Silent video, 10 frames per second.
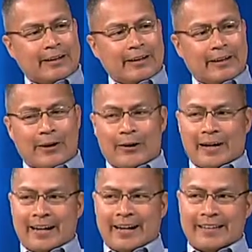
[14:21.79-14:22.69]

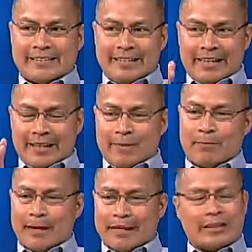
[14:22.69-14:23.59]
I see that in
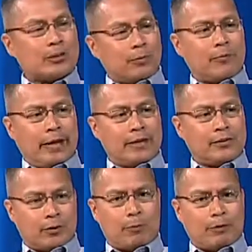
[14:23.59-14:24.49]
my customer base,
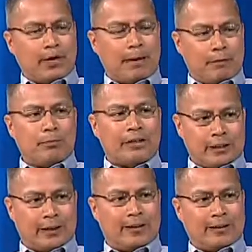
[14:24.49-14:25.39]
I'm in
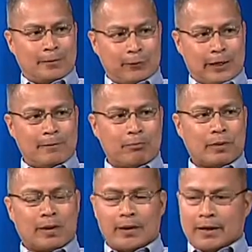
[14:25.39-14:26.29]
Michigan, right?
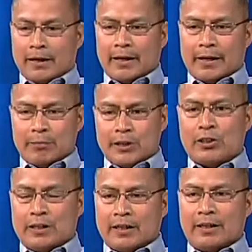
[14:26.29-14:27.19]
In
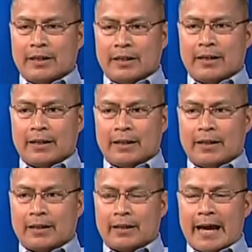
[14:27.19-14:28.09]
Michigan,
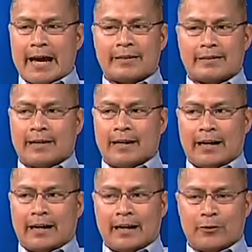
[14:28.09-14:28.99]
in the last,
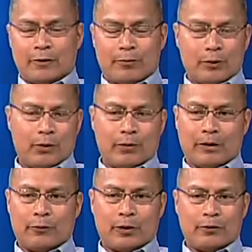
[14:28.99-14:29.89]
I don't even know
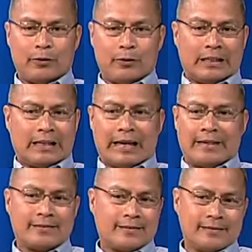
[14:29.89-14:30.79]
whatever, in the
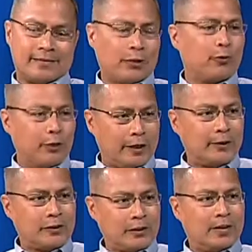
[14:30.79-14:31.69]
last several
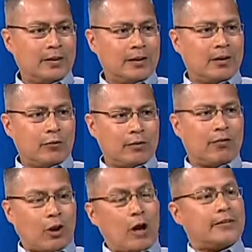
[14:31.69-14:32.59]
years, we've
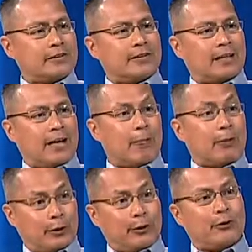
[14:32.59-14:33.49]
lost 1
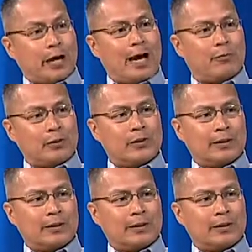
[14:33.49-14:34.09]
million jobs.